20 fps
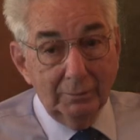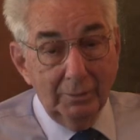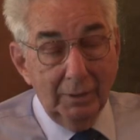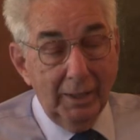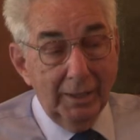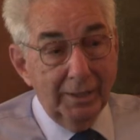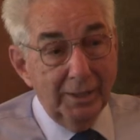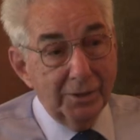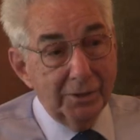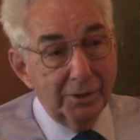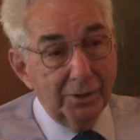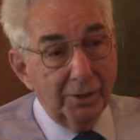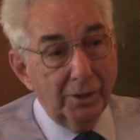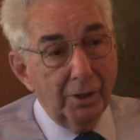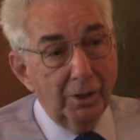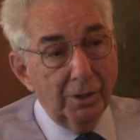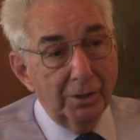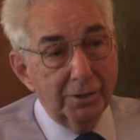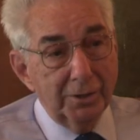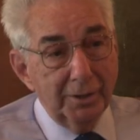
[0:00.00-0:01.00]
I guess the
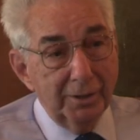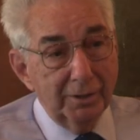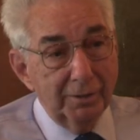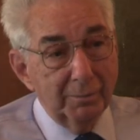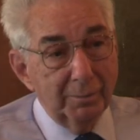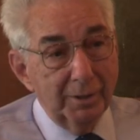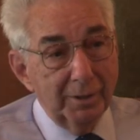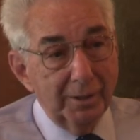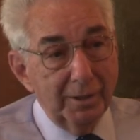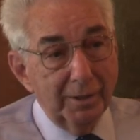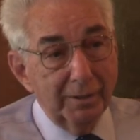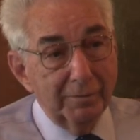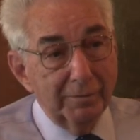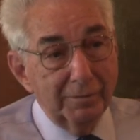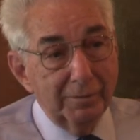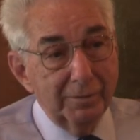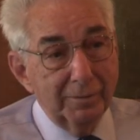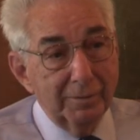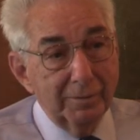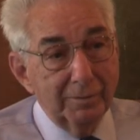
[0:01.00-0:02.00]
content of my
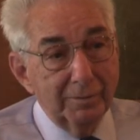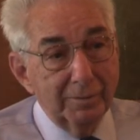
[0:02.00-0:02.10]
life.